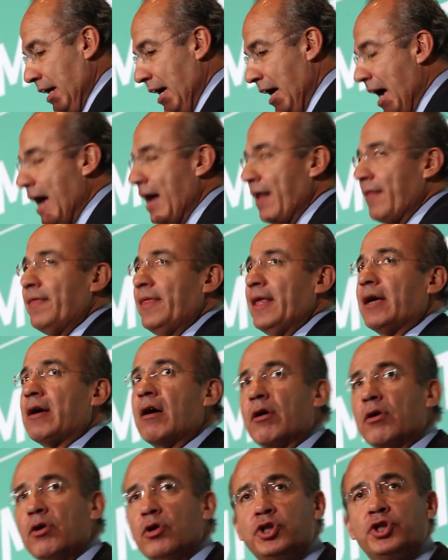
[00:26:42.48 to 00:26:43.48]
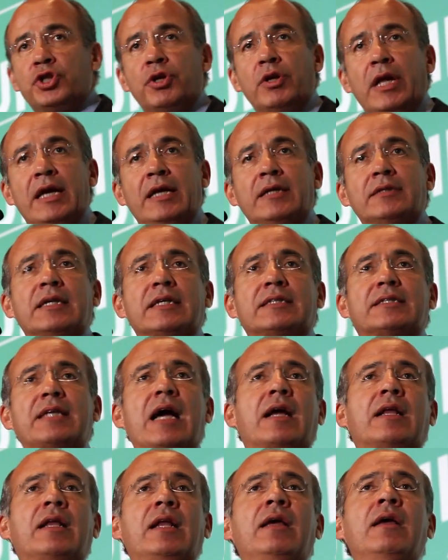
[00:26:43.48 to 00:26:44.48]
And the conclusion is
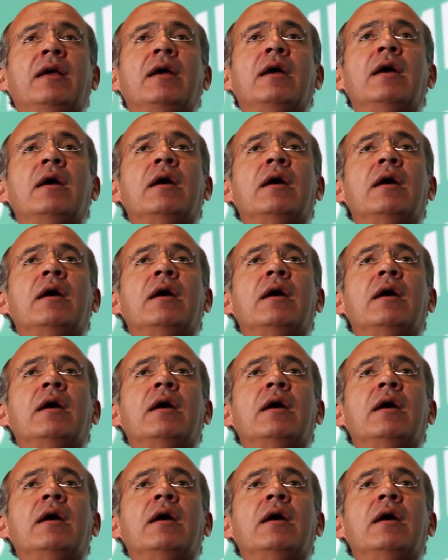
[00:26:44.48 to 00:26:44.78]
exactly